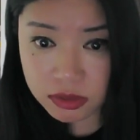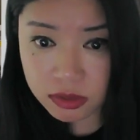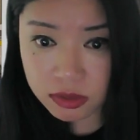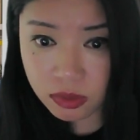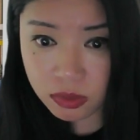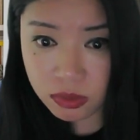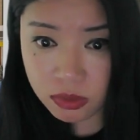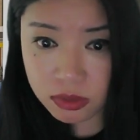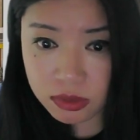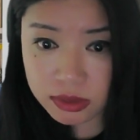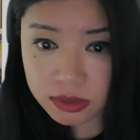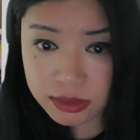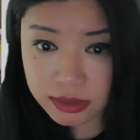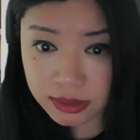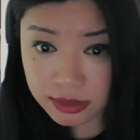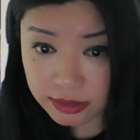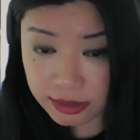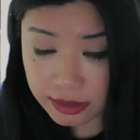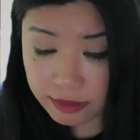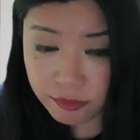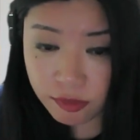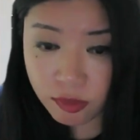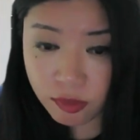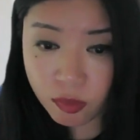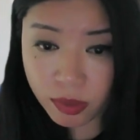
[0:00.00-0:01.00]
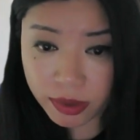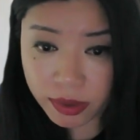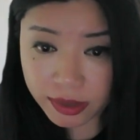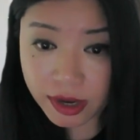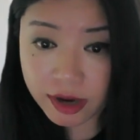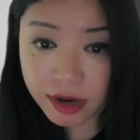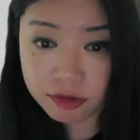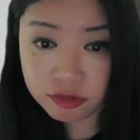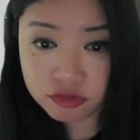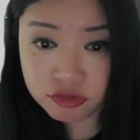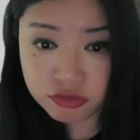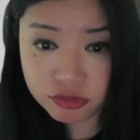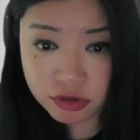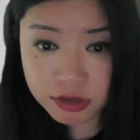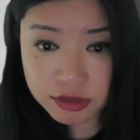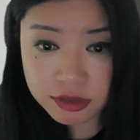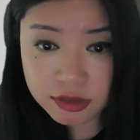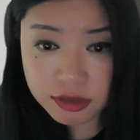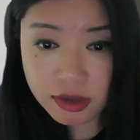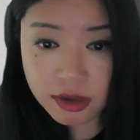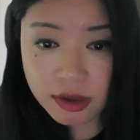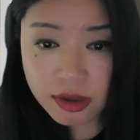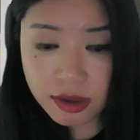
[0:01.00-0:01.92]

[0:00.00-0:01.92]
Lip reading: course in level 100.